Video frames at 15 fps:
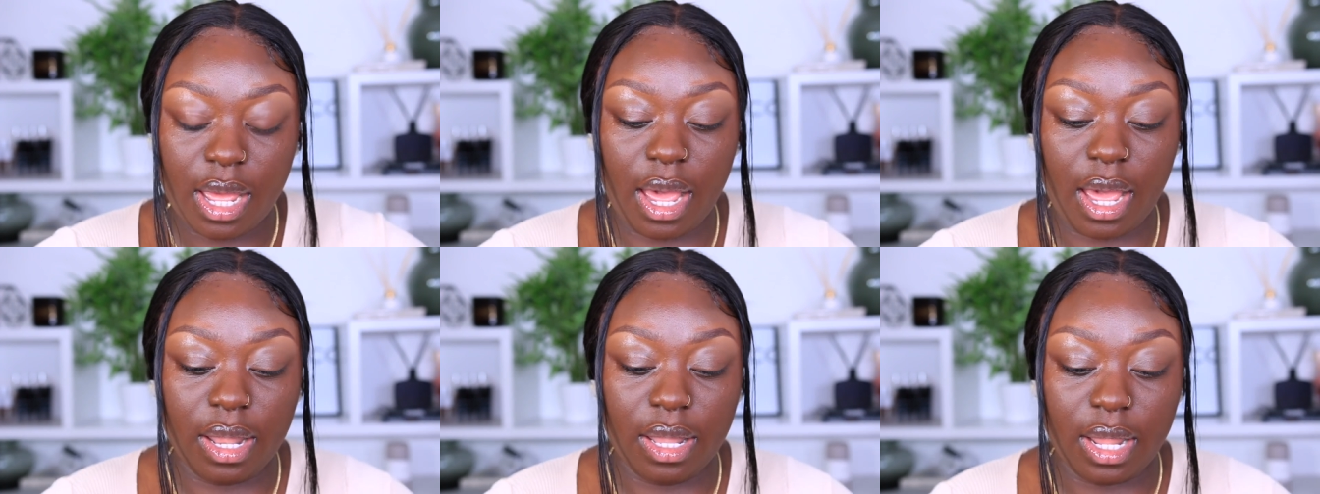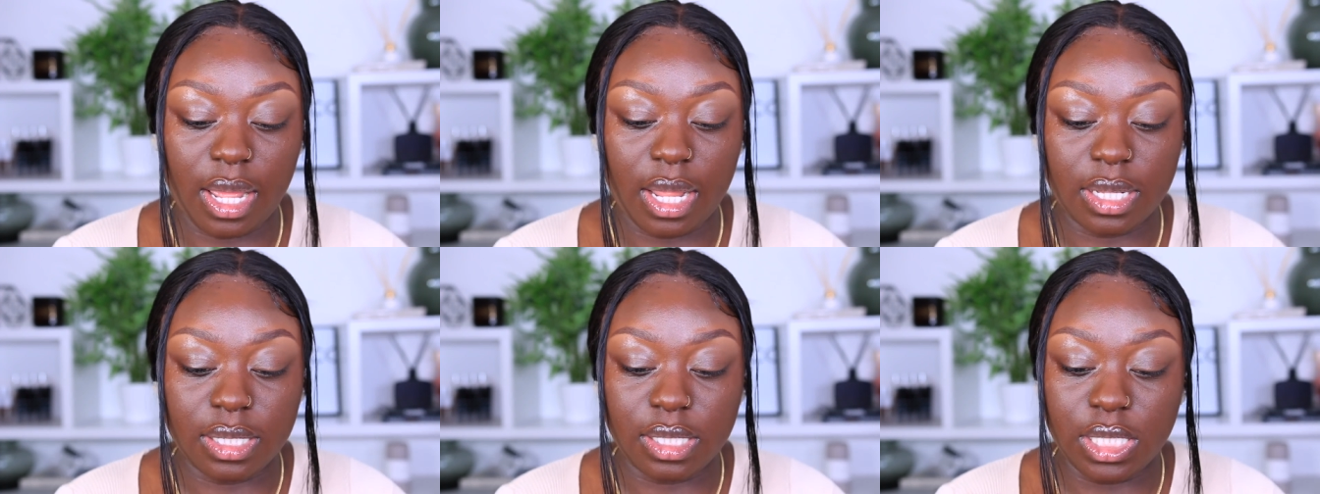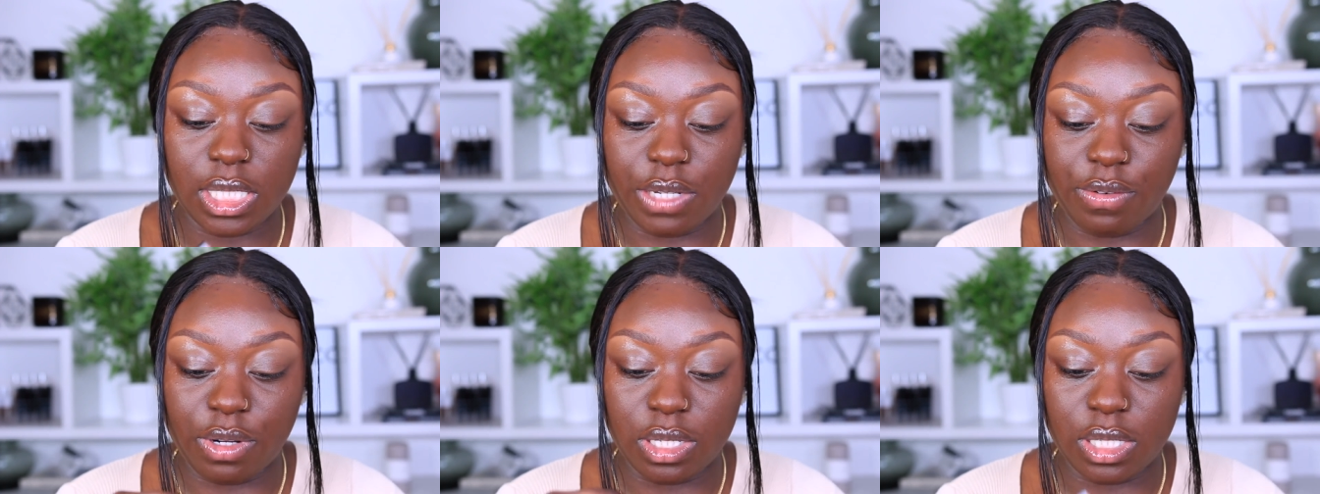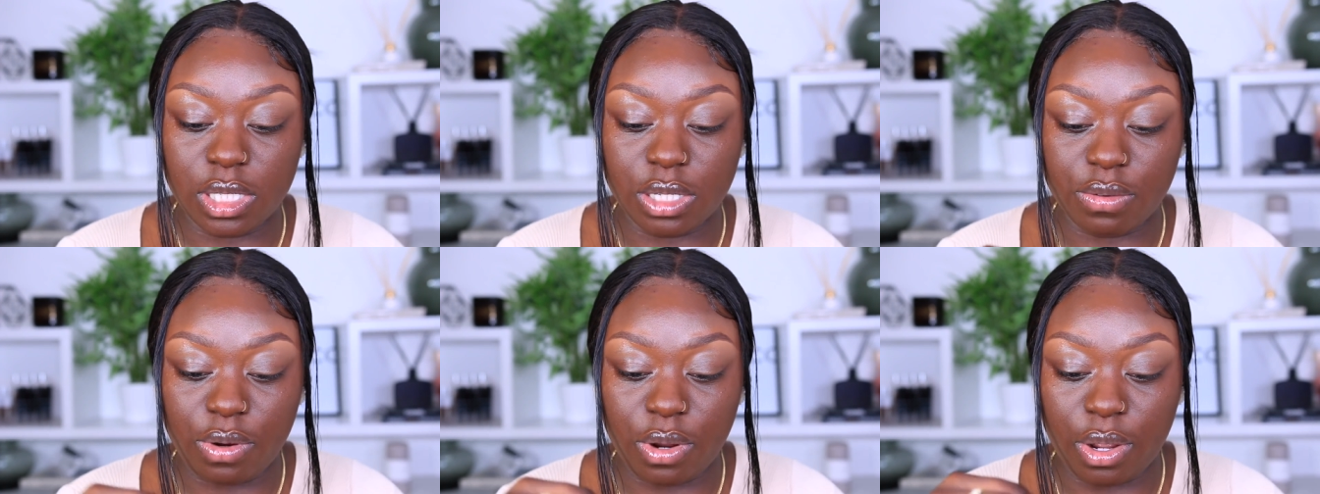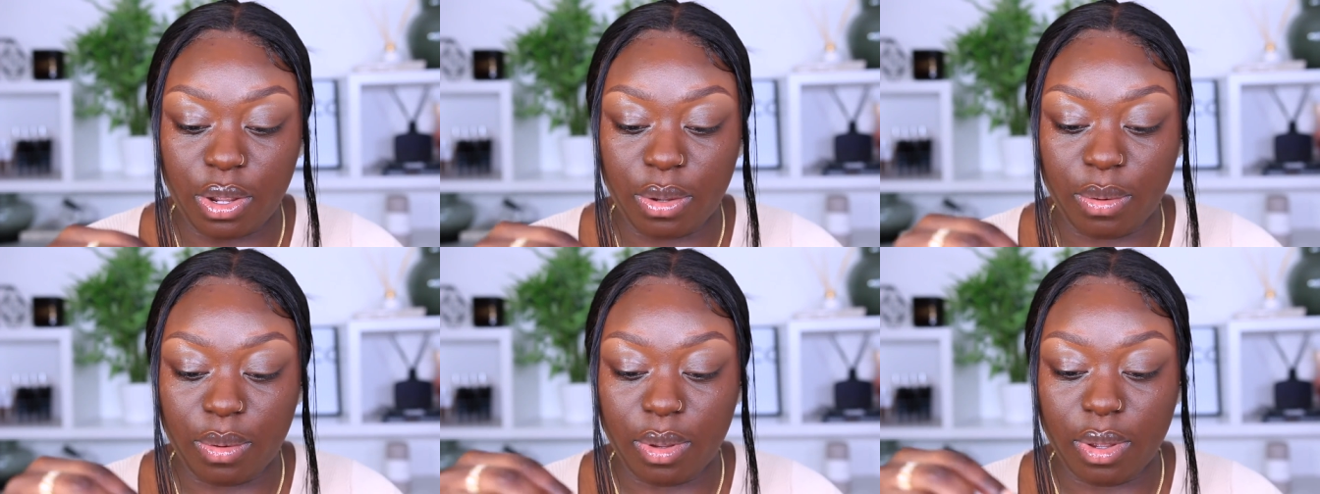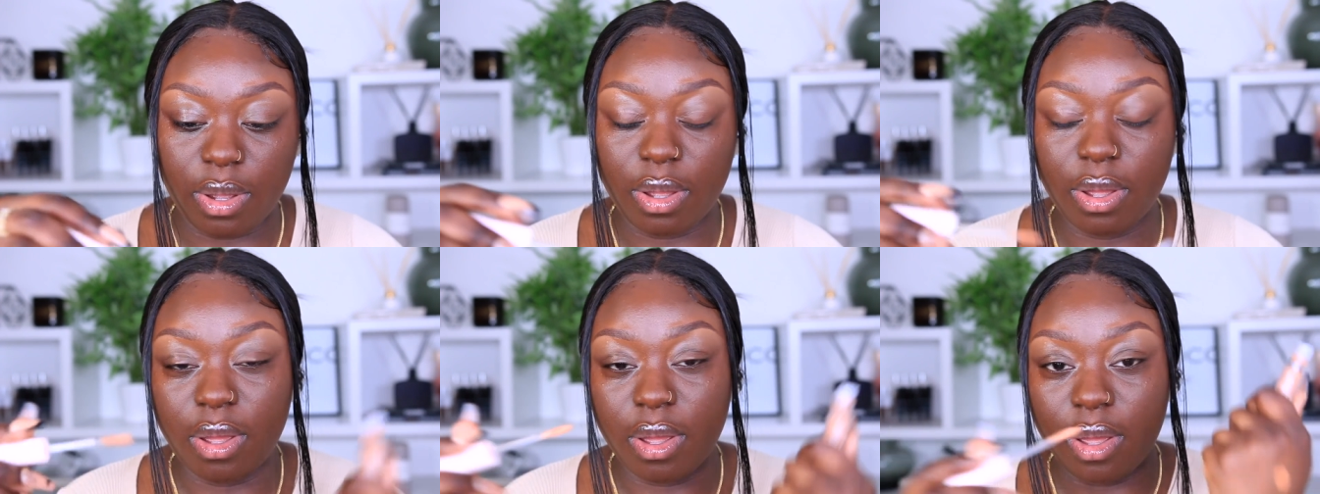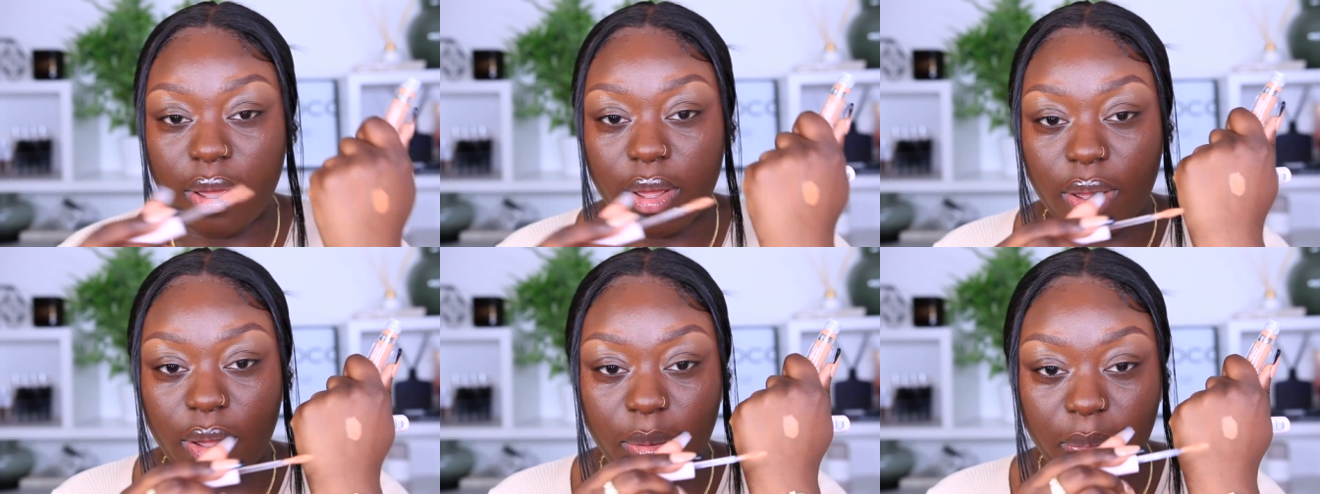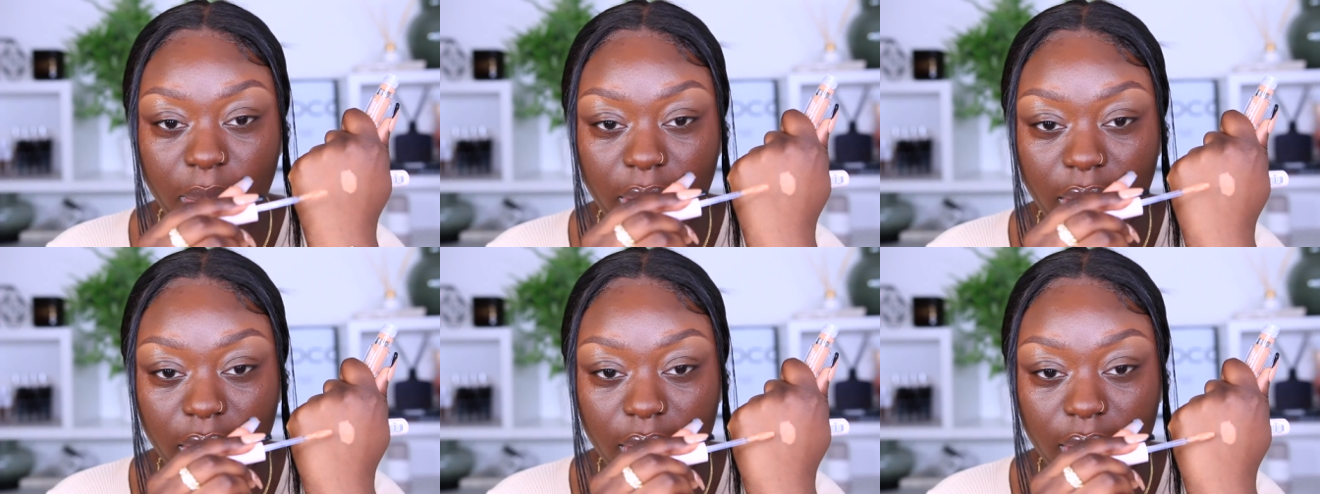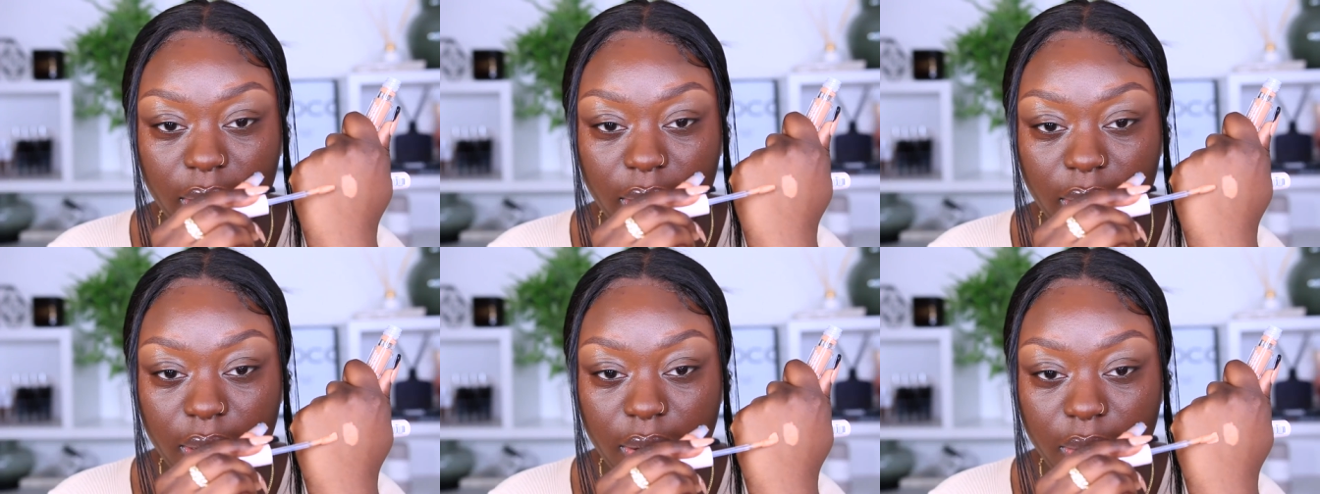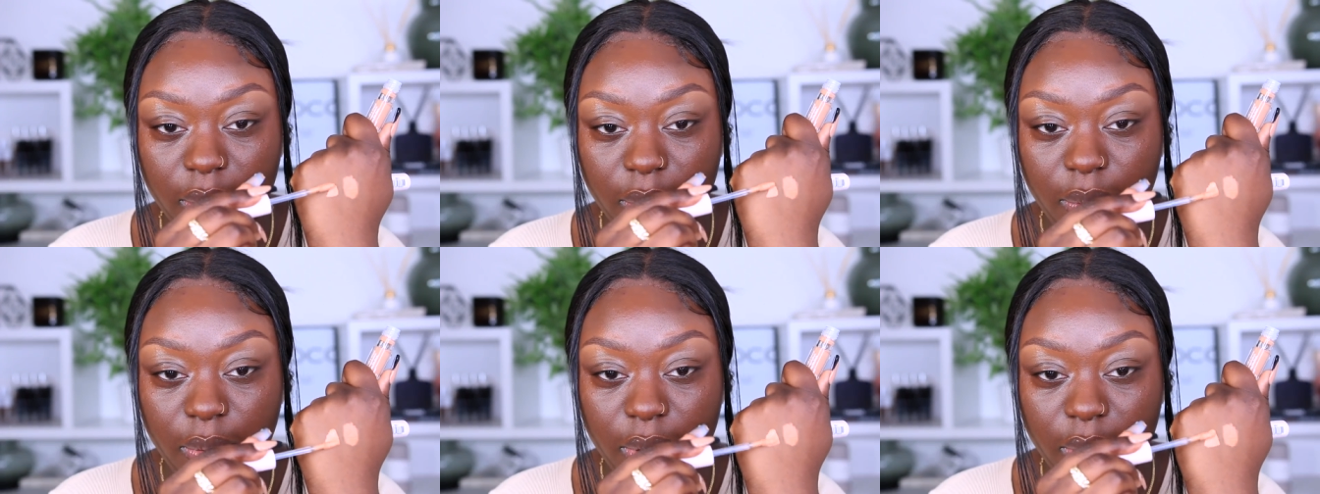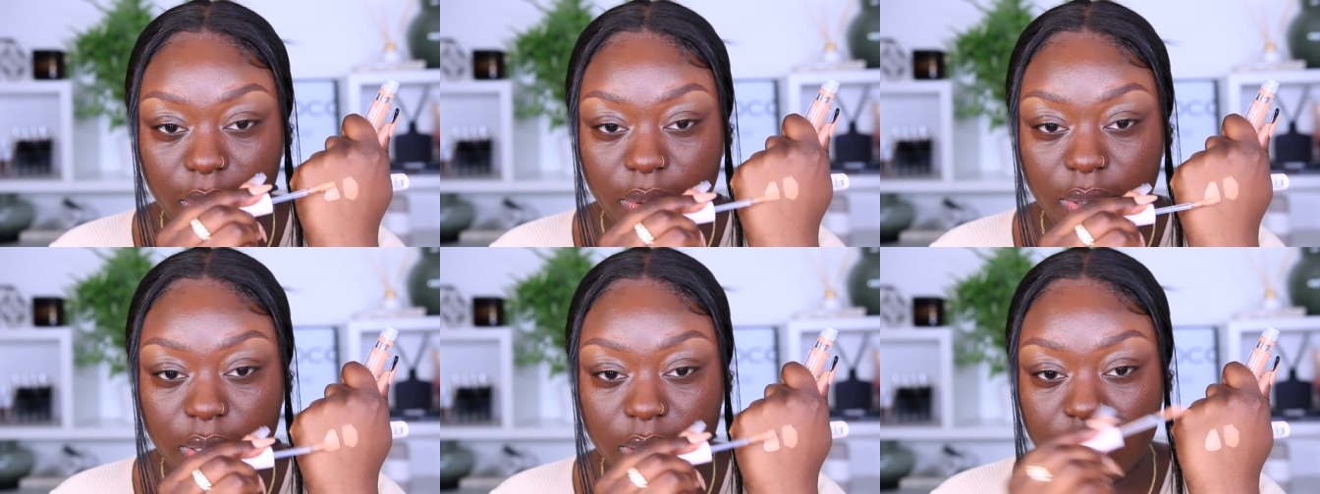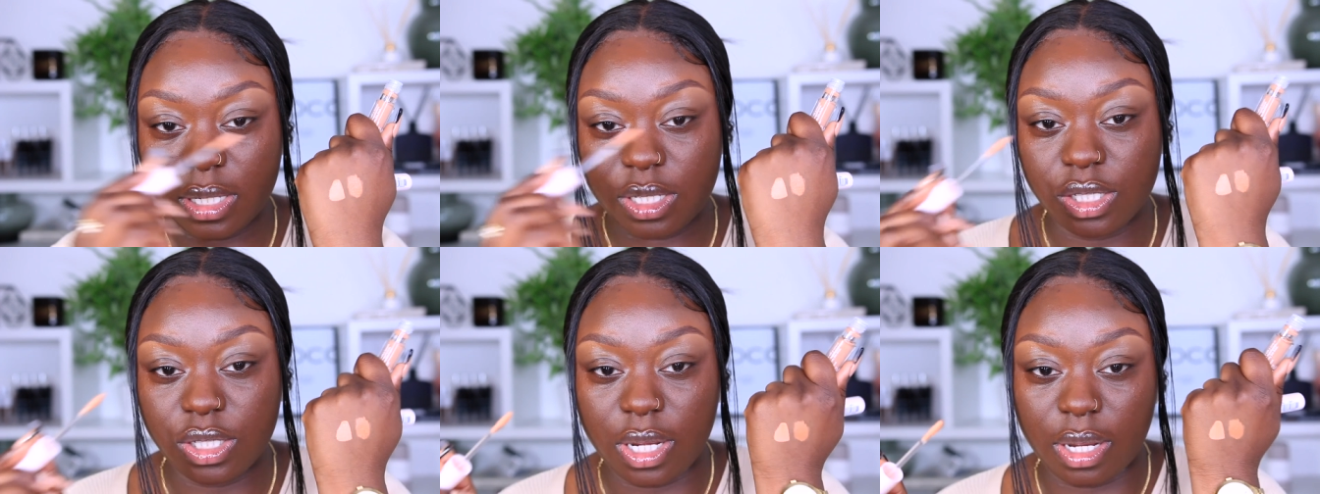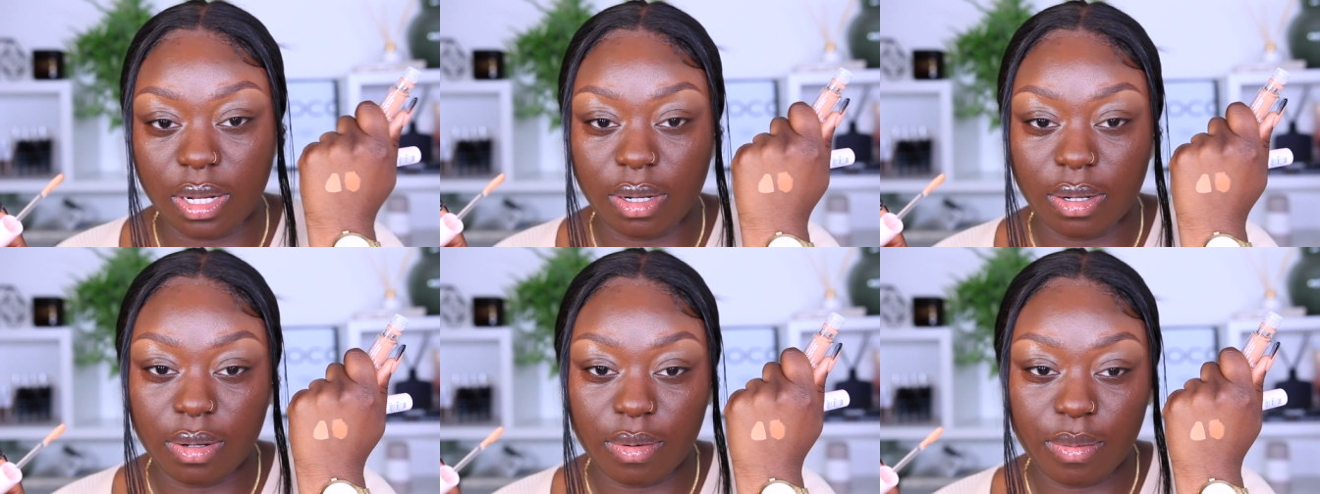And then 00P which is this shade.